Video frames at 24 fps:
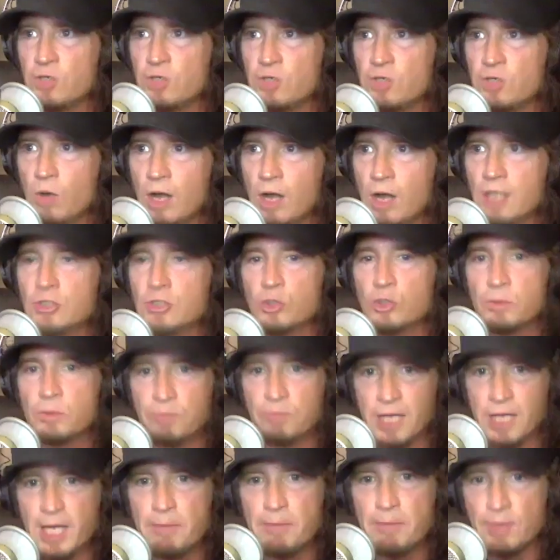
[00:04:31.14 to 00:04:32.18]
hundred
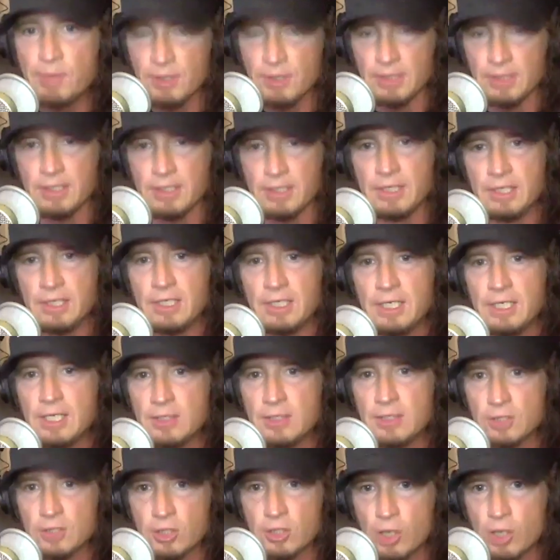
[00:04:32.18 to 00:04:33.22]
people
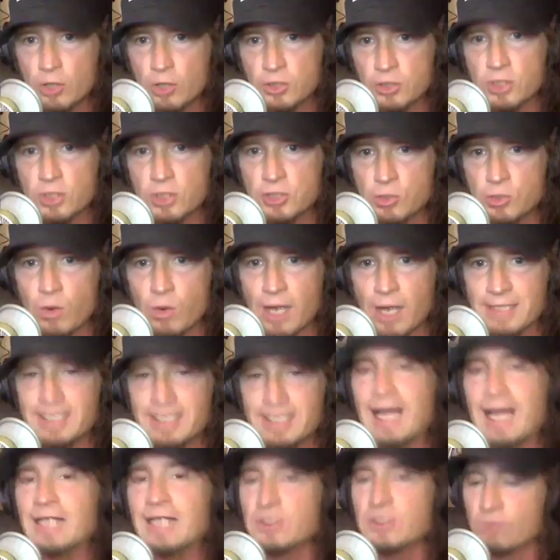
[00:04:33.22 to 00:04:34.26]
in the coaching squad,
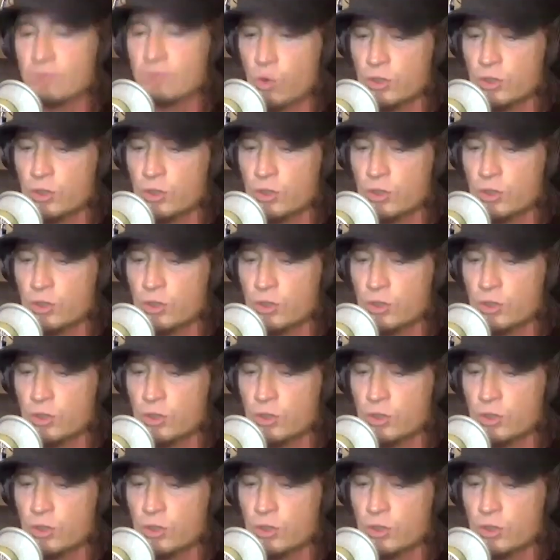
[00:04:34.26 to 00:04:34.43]
guys. Of course,